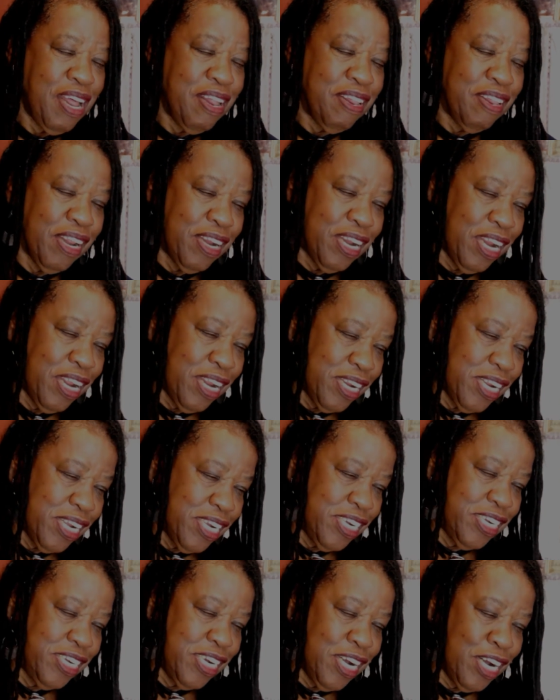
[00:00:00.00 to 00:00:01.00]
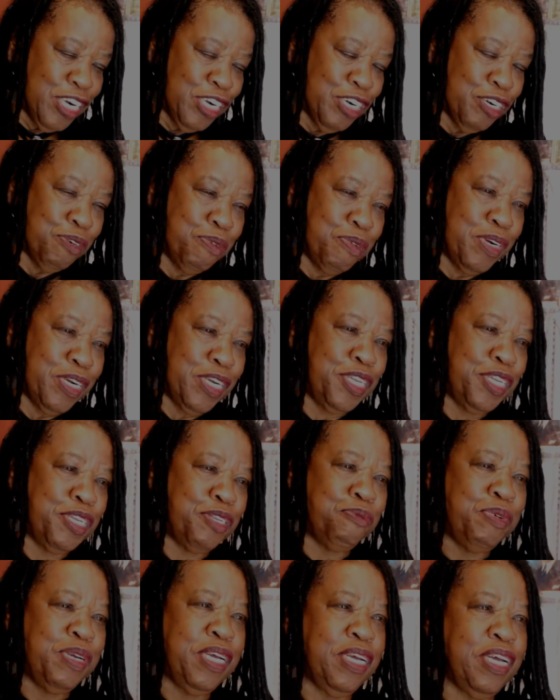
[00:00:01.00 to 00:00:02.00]
The, the younger ones,
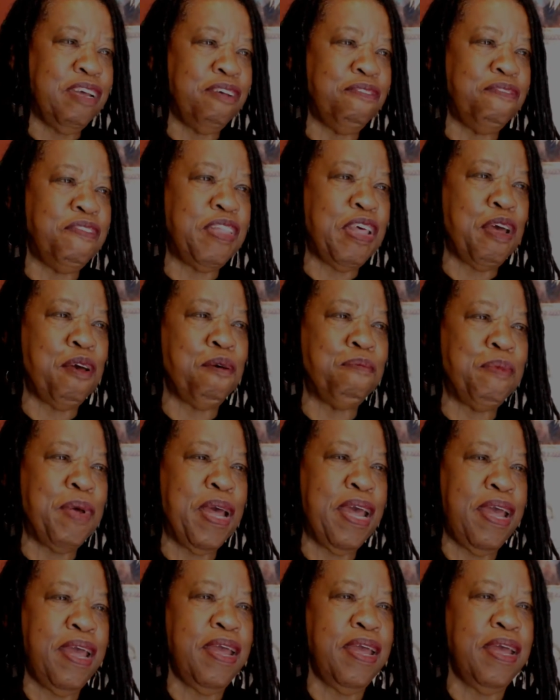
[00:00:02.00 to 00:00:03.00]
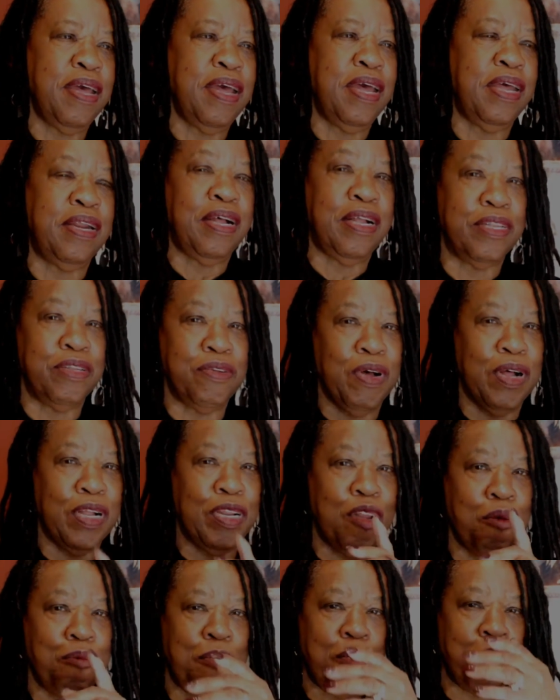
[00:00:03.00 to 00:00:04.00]
we give them a, talk a
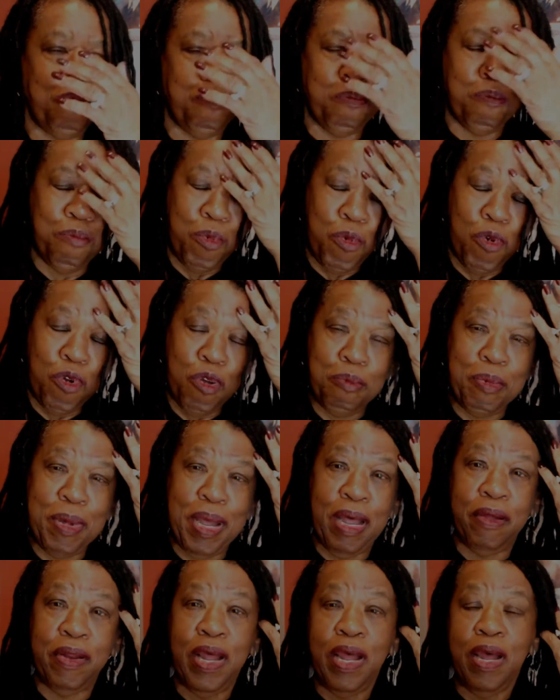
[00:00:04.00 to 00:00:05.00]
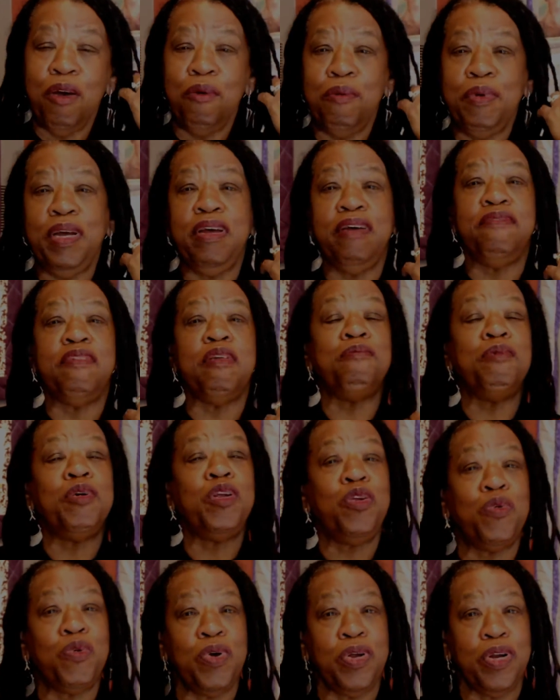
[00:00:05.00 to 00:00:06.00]
little bit more about, we give them a
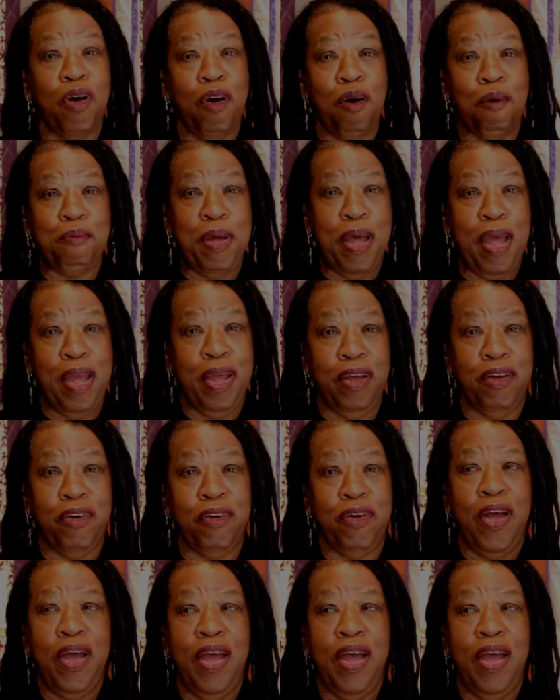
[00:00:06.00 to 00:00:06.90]
doorknob hanger.